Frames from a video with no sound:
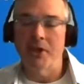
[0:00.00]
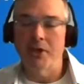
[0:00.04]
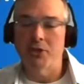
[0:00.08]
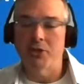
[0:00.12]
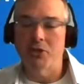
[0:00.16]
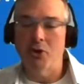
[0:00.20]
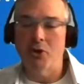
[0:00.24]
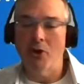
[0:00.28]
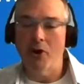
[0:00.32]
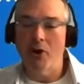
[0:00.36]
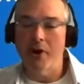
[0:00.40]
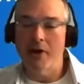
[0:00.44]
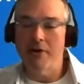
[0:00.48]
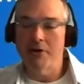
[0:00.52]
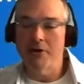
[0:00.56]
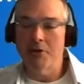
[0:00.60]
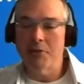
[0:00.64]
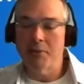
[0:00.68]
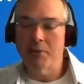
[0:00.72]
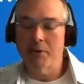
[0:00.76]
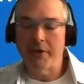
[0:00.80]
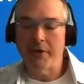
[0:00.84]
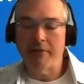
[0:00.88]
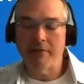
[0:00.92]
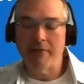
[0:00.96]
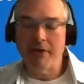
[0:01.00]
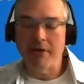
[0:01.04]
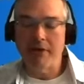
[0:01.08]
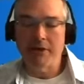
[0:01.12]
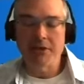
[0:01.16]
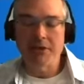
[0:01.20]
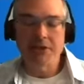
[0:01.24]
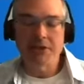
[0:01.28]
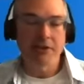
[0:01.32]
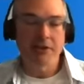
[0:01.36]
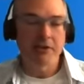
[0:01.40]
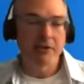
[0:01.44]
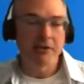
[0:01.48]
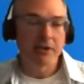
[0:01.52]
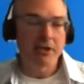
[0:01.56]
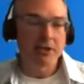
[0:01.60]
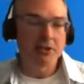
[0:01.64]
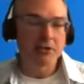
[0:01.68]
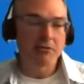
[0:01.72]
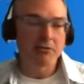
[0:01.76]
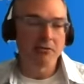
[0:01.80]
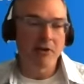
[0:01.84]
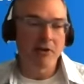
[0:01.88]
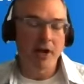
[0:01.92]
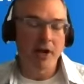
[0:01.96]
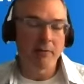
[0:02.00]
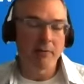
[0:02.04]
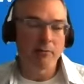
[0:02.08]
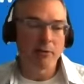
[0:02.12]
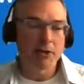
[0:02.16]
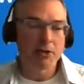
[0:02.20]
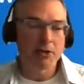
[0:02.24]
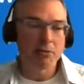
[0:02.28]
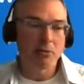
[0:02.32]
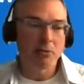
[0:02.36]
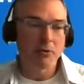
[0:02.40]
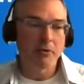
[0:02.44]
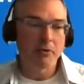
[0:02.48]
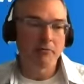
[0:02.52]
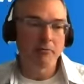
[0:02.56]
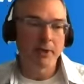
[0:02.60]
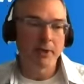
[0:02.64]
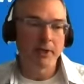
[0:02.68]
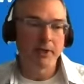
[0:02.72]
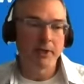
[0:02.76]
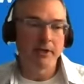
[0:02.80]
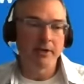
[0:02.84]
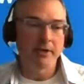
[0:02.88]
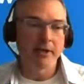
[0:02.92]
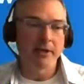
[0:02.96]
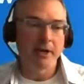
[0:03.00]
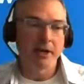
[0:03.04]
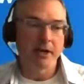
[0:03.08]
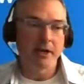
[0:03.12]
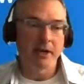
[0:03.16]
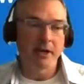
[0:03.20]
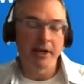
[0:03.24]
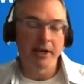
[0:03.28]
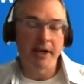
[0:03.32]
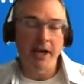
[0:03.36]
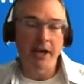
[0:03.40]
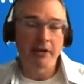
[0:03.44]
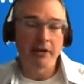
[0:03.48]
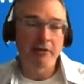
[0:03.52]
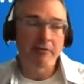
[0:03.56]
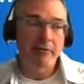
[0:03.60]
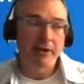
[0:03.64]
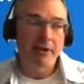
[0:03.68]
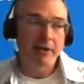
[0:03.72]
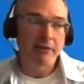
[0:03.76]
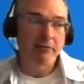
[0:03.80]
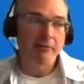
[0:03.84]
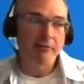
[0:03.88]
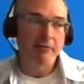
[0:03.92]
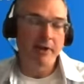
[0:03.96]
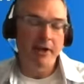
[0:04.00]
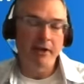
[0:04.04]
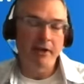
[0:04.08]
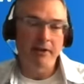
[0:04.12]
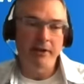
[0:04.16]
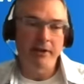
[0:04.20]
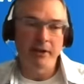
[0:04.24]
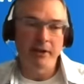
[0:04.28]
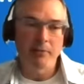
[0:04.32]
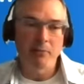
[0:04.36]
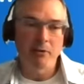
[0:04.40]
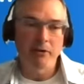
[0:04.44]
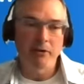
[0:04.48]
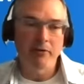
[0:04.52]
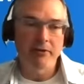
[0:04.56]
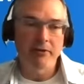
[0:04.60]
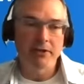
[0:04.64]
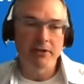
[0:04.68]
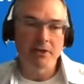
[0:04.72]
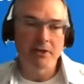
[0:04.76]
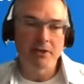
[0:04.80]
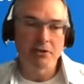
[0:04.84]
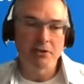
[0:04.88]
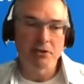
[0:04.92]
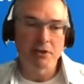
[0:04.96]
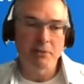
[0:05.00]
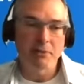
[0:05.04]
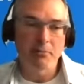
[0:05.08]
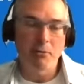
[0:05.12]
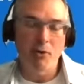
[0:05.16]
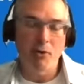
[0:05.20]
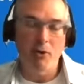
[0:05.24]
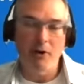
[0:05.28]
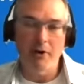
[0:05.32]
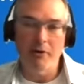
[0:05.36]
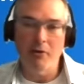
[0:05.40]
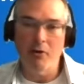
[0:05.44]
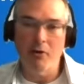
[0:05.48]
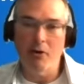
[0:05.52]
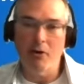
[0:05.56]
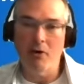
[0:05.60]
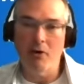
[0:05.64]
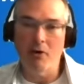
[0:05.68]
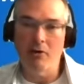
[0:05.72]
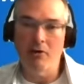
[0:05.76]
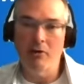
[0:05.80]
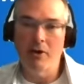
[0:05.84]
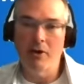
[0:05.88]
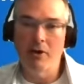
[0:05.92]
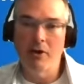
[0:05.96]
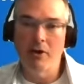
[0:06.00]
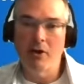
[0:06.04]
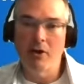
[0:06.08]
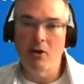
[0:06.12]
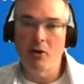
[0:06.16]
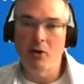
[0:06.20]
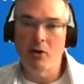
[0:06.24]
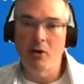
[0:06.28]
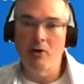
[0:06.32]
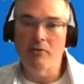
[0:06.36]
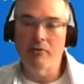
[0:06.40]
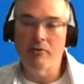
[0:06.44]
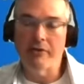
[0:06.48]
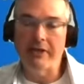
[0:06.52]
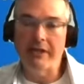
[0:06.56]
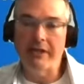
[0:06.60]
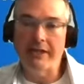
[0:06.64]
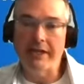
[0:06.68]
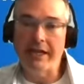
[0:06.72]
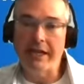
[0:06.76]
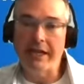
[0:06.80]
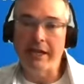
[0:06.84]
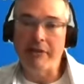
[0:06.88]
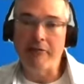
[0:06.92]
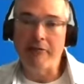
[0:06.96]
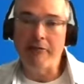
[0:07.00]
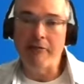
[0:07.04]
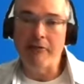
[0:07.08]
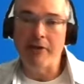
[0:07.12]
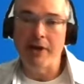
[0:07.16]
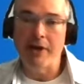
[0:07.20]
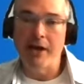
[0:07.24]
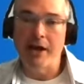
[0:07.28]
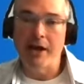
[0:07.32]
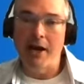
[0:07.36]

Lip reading: charged with a very serious crime, which would have been an aggravated felony and would have essentially barred all relief.